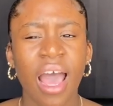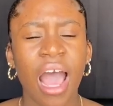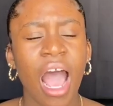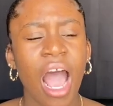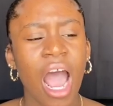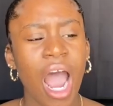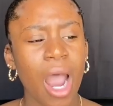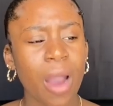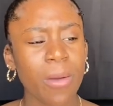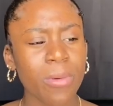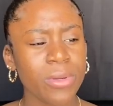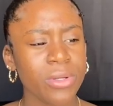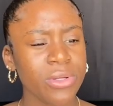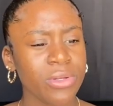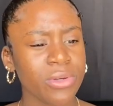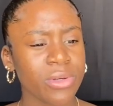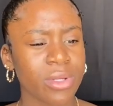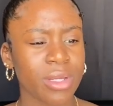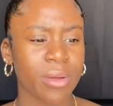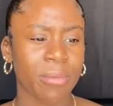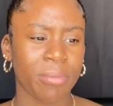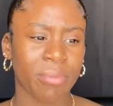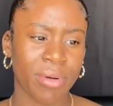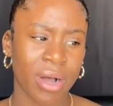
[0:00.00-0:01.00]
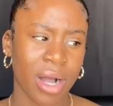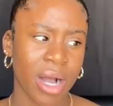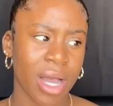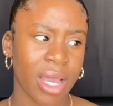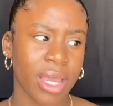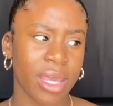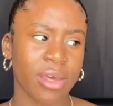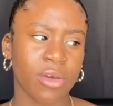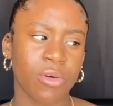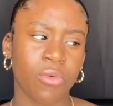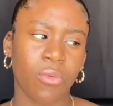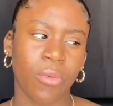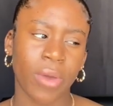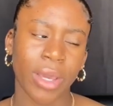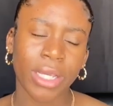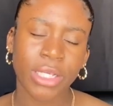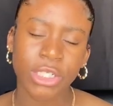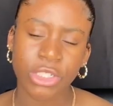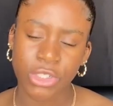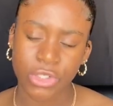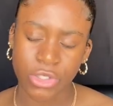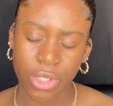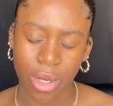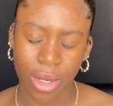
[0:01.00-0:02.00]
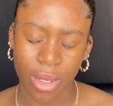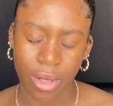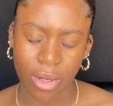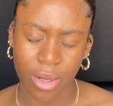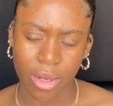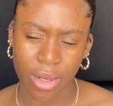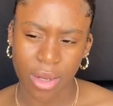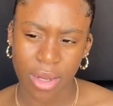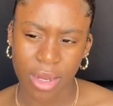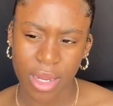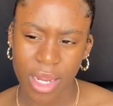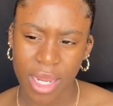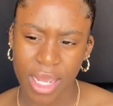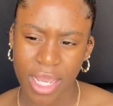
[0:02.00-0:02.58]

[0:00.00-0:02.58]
How are you gonna buy a waist trainer